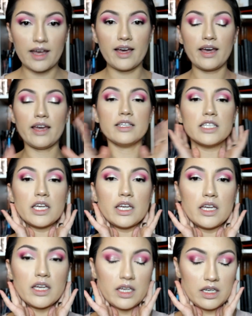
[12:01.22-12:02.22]
I
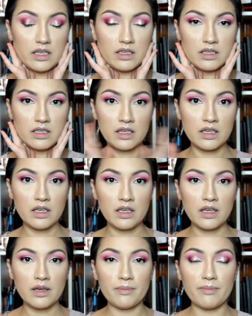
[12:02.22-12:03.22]
did
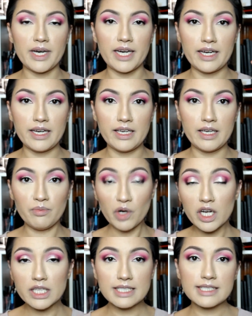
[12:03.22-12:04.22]
my
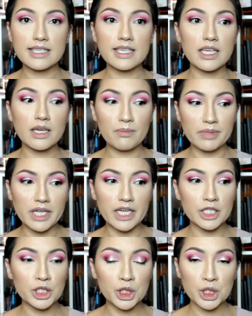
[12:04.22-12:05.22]
bronzing,
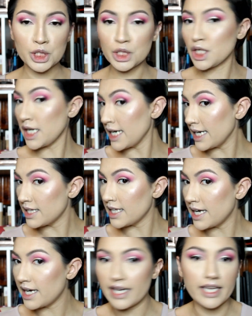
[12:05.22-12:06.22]
blush,
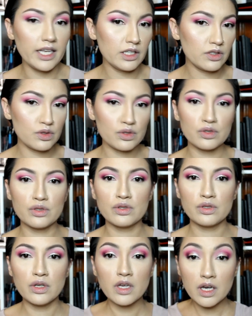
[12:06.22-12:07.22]

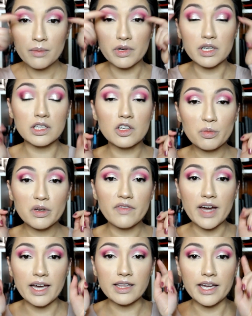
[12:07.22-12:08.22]
highlight, put a little bit of
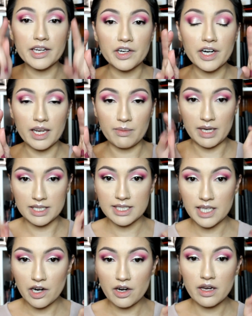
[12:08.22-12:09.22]
eyeliner and
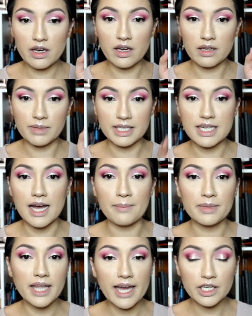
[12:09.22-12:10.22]
mascara on my
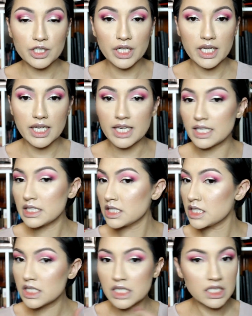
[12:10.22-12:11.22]
top
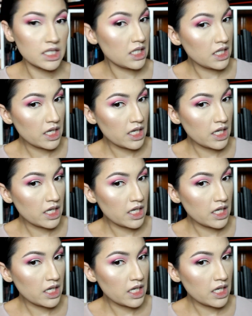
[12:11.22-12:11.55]
lashes.